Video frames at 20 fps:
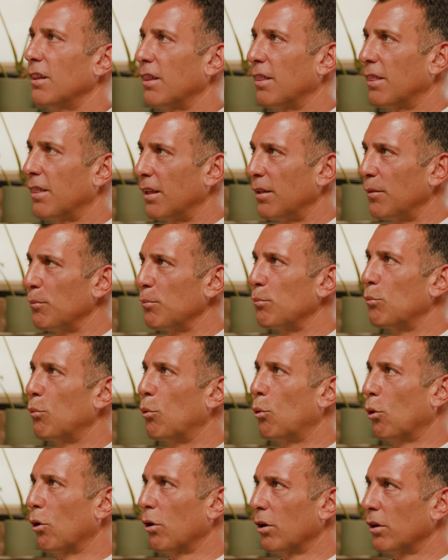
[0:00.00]
the
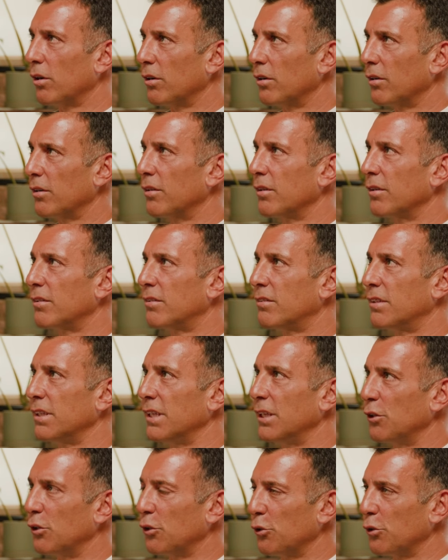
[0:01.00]
more
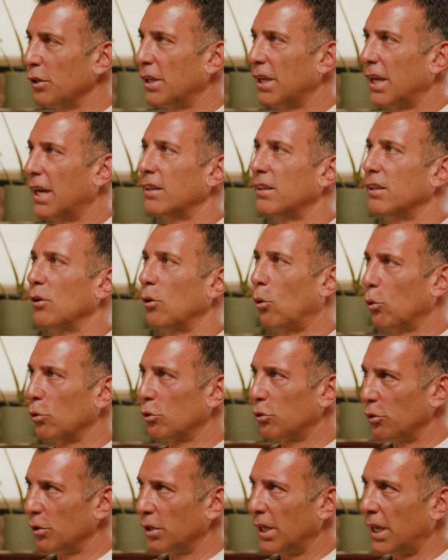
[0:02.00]
senior you get, the
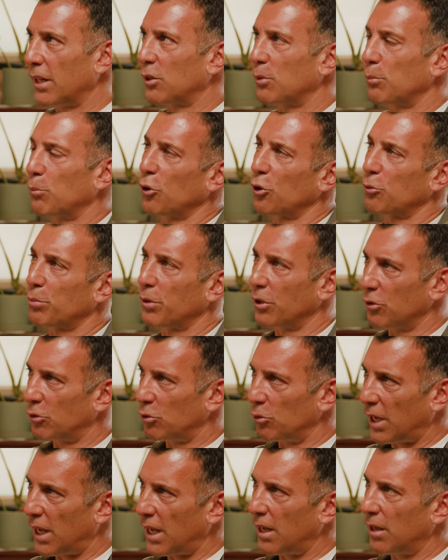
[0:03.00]
older you get, the more experience
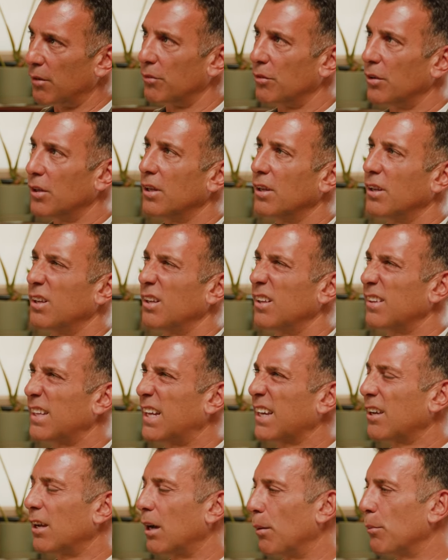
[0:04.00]
you have,
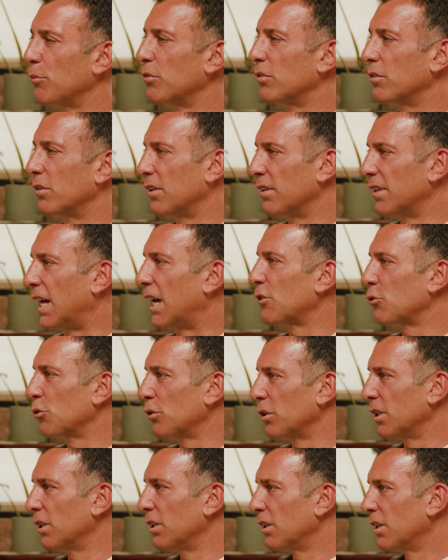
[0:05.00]
that comes
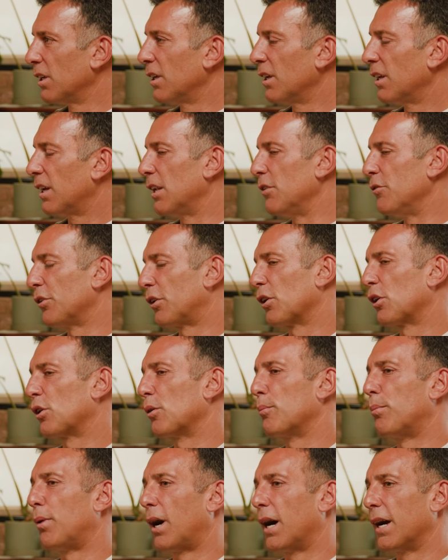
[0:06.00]
naturally. And if you can
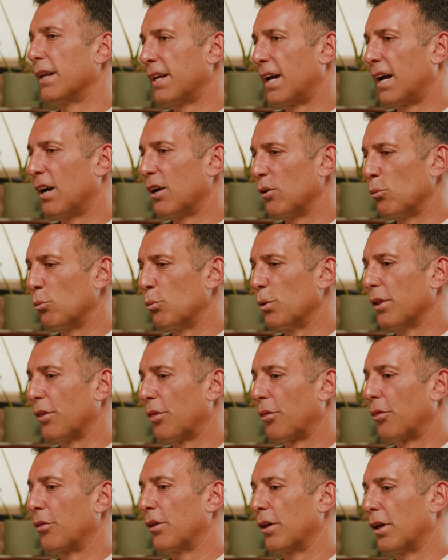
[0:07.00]
combine that
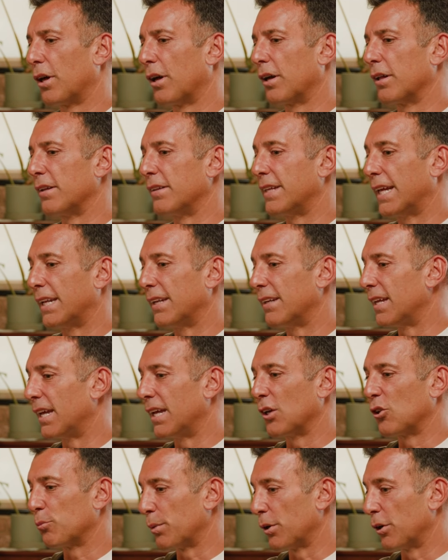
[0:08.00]
with day-to-day
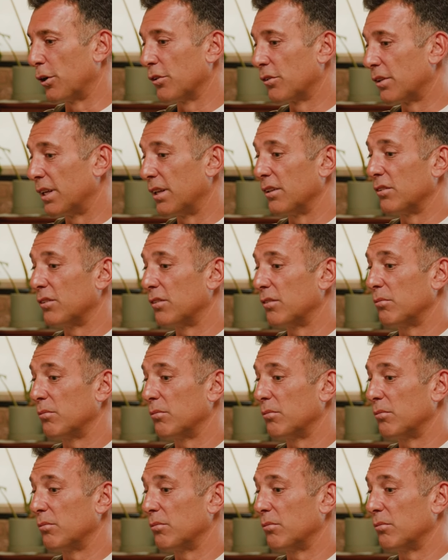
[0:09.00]
experience that is